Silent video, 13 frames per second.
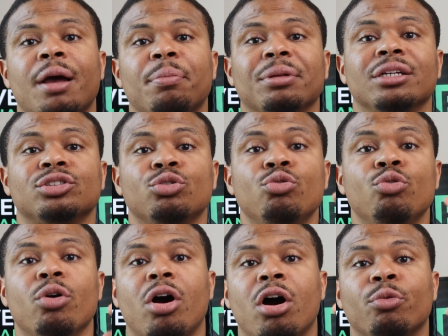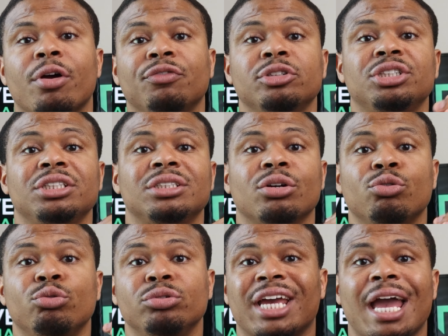applicants who are refugees
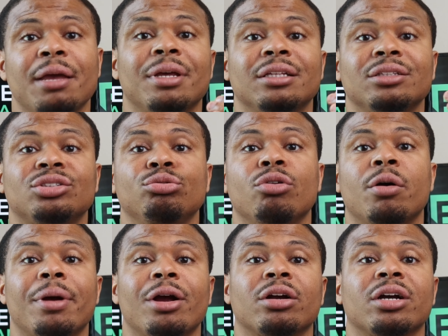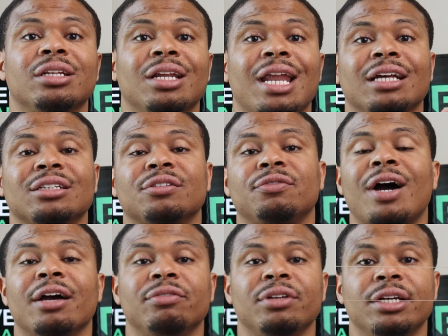who came into America in the last five